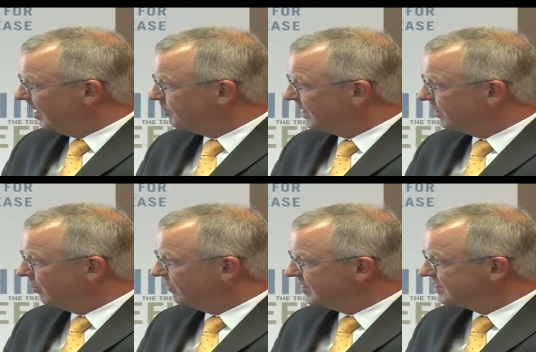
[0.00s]
and being
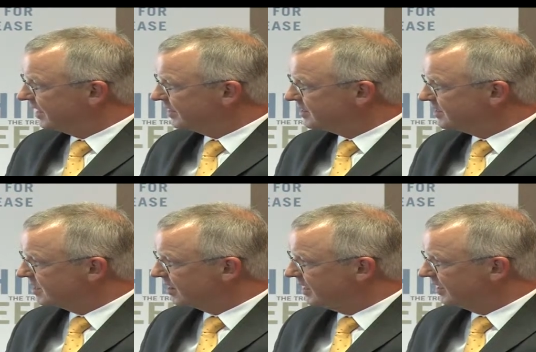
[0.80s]
convinced that this
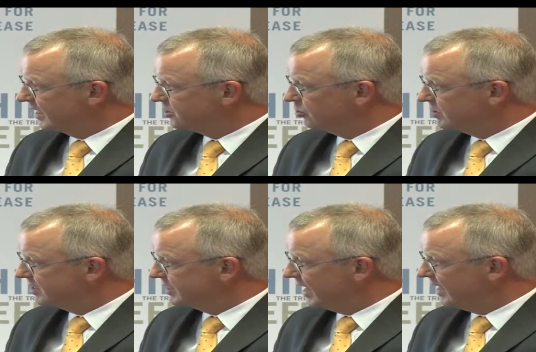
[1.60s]
is a thing that should
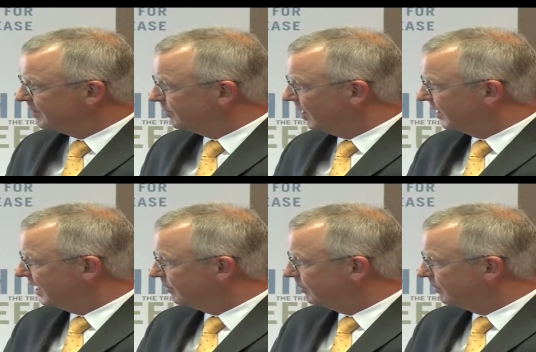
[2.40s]
stay in the market.